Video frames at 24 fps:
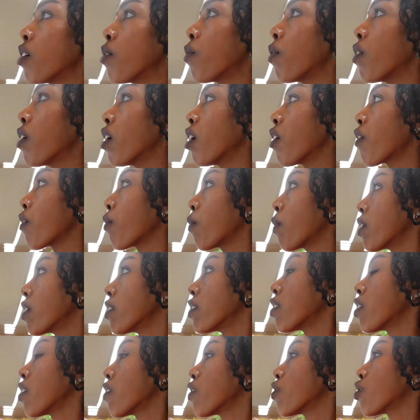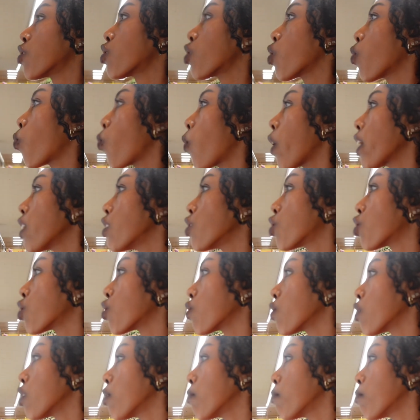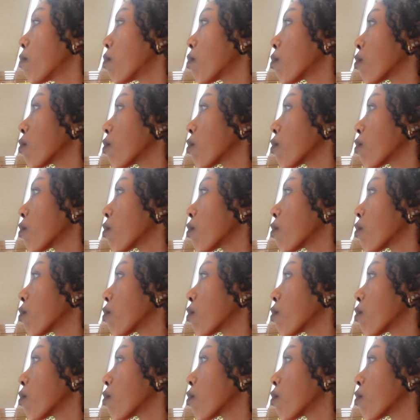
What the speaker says: What other one is there? The white shrimp.